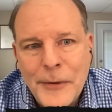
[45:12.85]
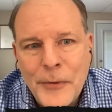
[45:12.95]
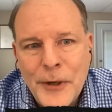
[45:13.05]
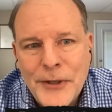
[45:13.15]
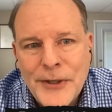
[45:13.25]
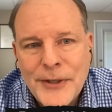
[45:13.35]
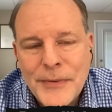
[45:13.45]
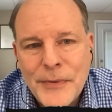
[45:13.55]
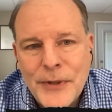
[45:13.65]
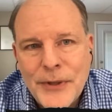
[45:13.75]
was
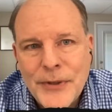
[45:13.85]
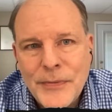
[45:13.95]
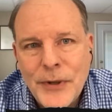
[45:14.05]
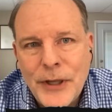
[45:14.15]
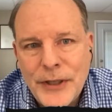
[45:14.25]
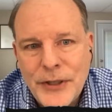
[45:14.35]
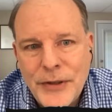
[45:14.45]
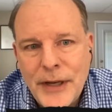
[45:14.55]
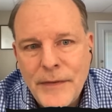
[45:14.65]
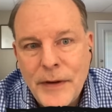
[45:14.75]
was willing to
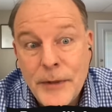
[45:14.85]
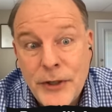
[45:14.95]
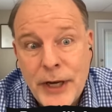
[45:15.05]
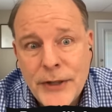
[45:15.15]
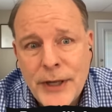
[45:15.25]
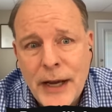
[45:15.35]
give him a chance.